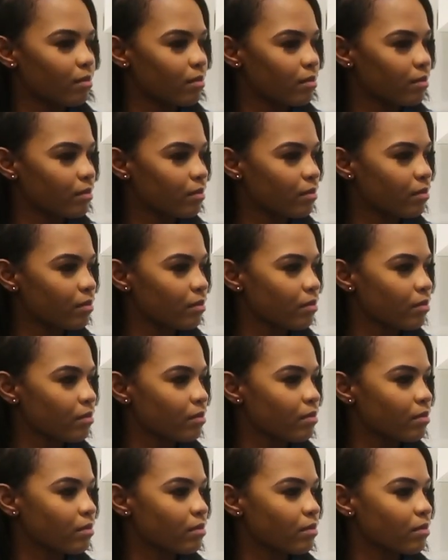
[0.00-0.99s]

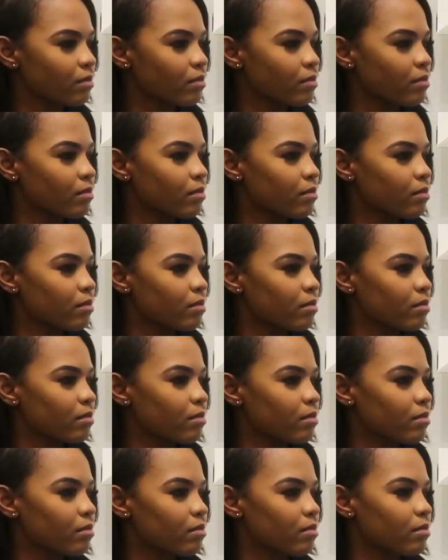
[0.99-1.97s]

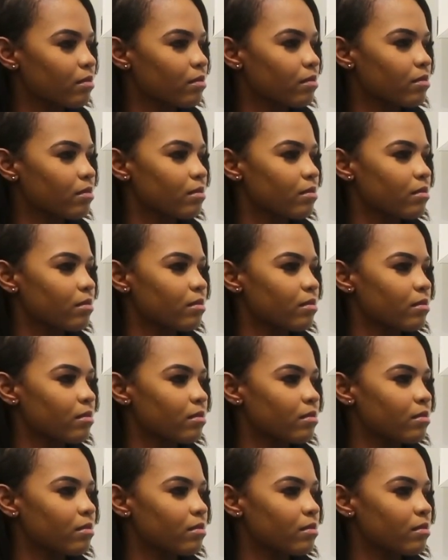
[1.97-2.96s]

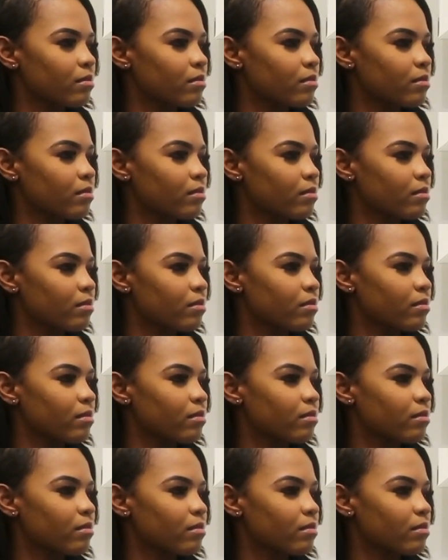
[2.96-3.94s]

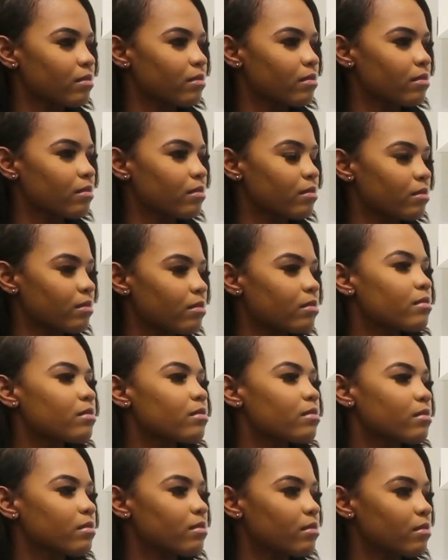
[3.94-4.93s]

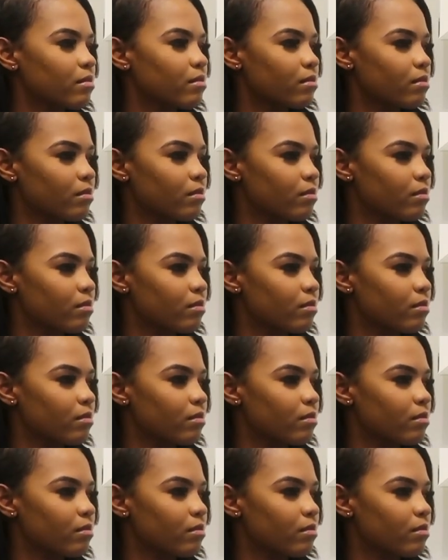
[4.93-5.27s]
(silent)